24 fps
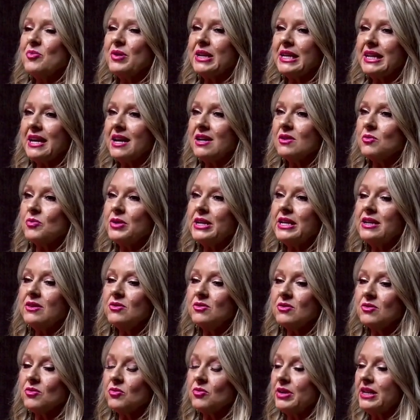but yeah, we
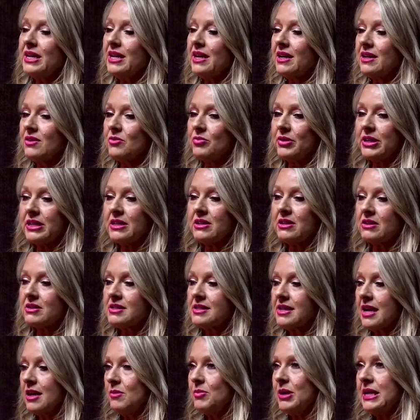had we had ridden our
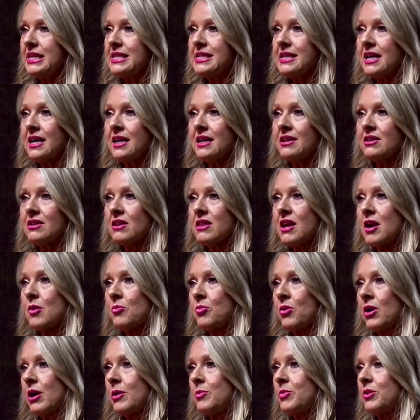side by side on
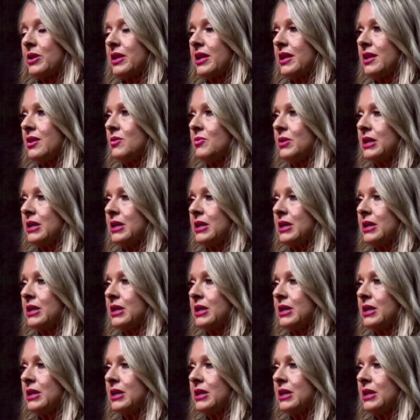that property.